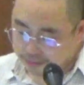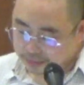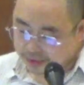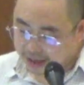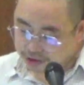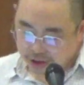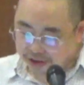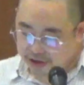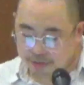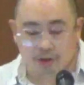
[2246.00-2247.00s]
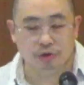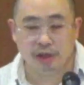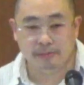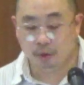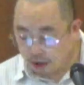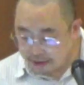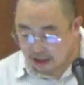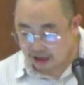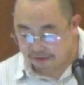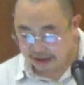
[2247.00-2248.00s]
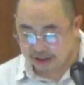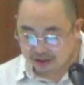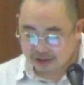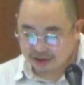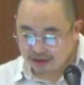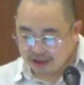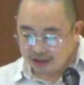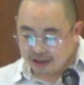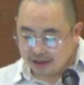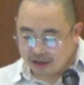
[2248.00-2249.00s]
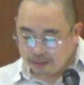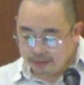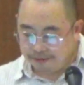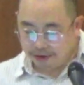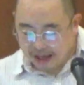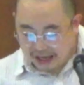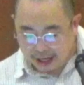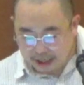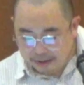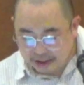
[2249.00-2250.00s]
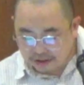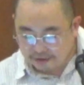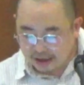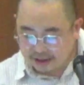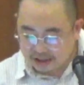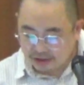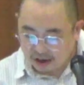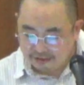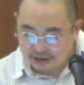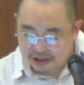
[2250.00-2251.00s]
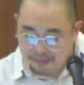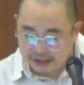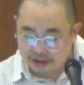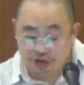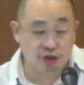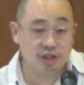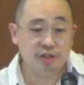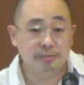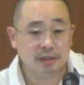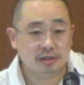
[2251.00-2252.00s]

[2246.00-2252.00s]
Actually, there will only be one harvest. But for the enemies of God, this harvest means judgment.